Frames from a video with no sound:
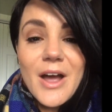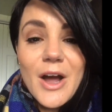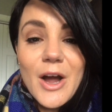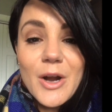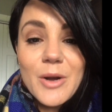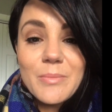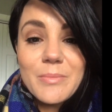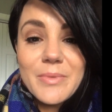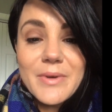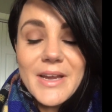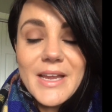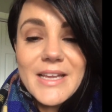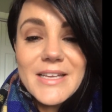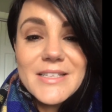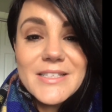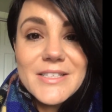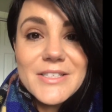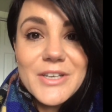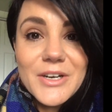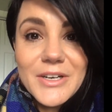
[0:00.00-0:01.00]
Our brand
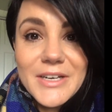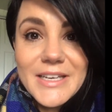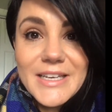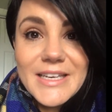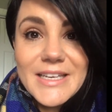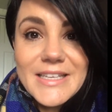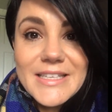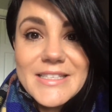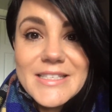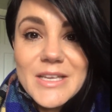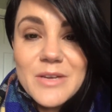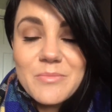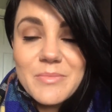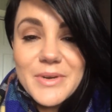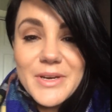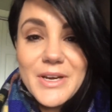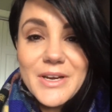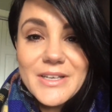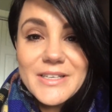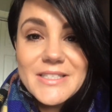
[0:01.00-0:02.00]
started in
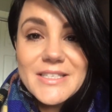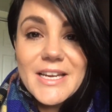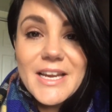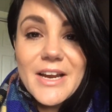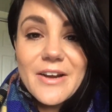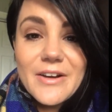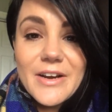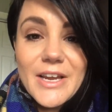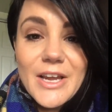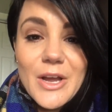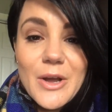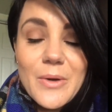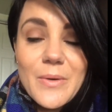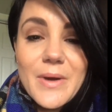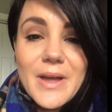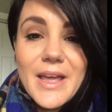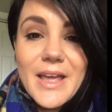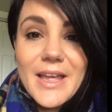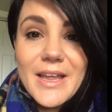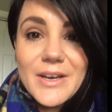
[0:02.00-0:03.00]
Sudbury, Ontario,
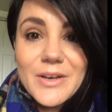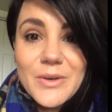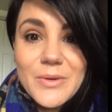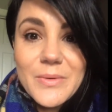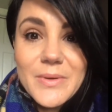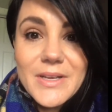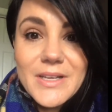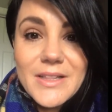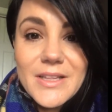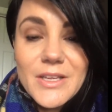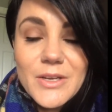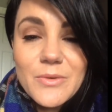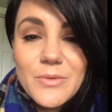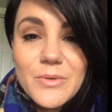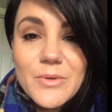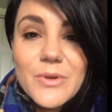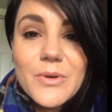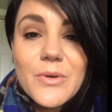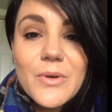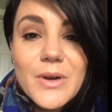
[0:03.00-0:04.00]
and quickly
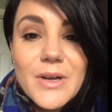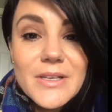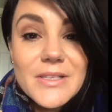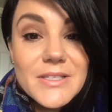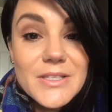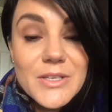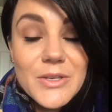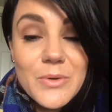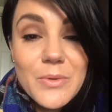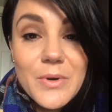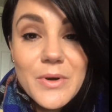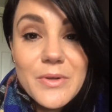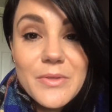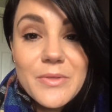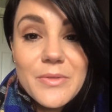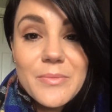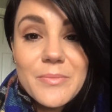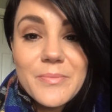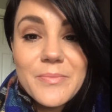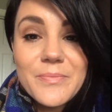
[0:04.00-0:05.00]
grew across the
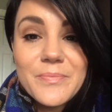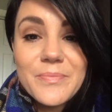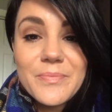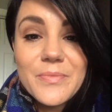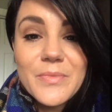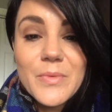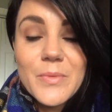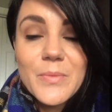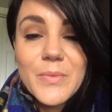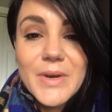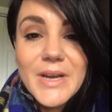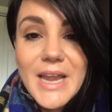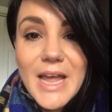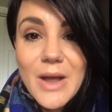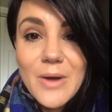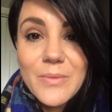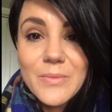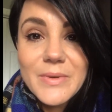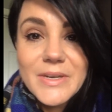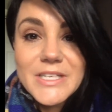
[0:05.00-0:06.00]
north. We're
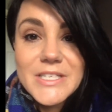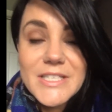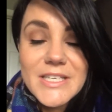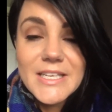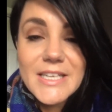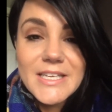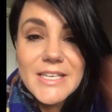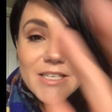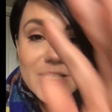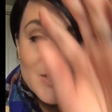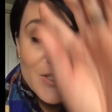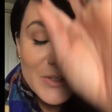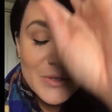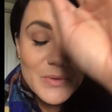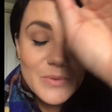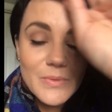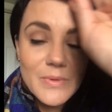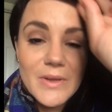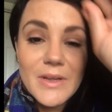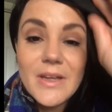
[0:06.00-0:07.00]
now reaching
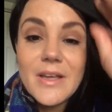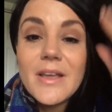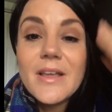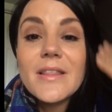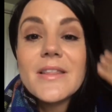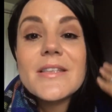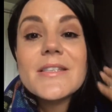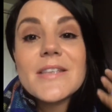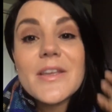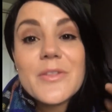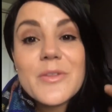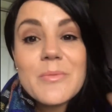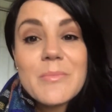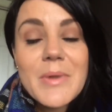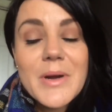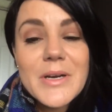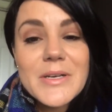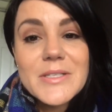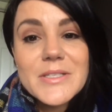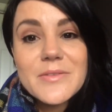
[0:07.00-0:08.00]
into the southern
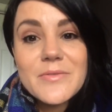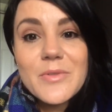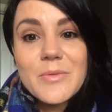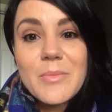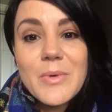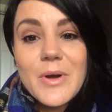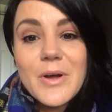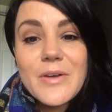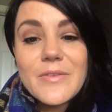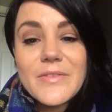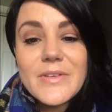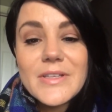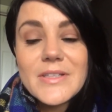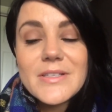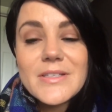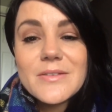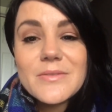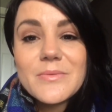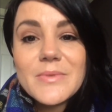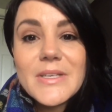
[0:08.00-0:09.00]
parts of the
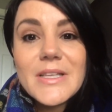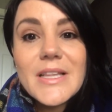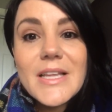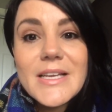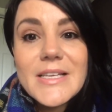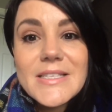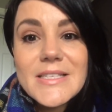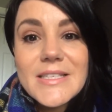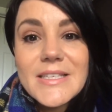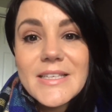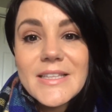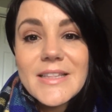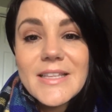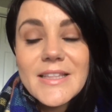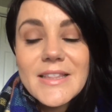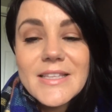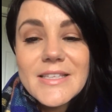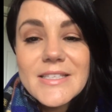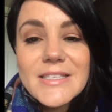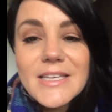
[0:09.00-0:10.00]
province, realizing
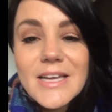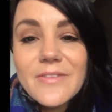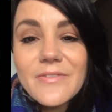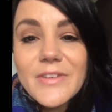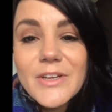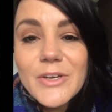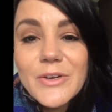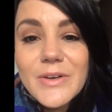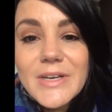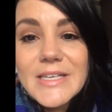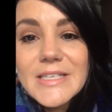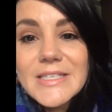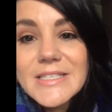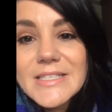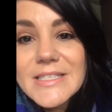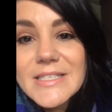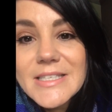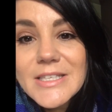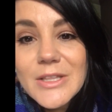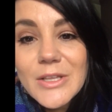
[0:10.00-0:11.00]
that the staffing
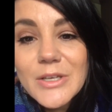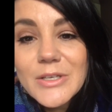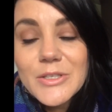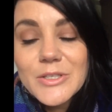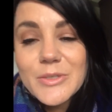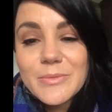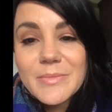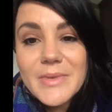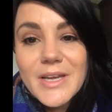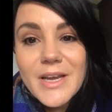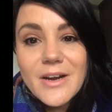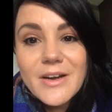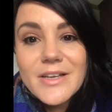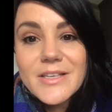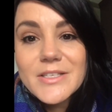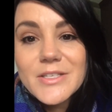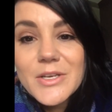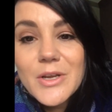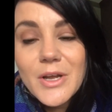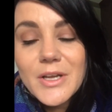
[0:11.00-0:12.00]
crisis in long term care
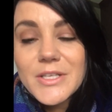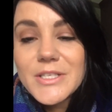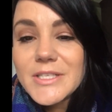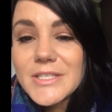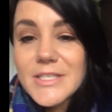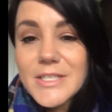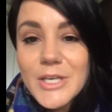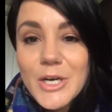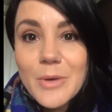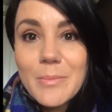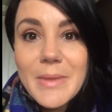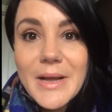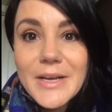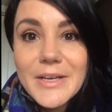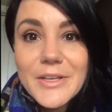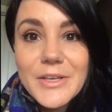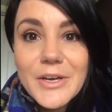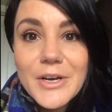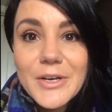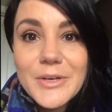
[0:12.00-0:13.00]
is not just in our
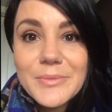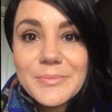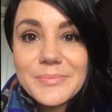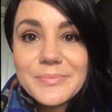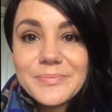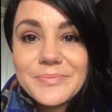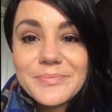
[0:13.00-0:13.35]
backyard.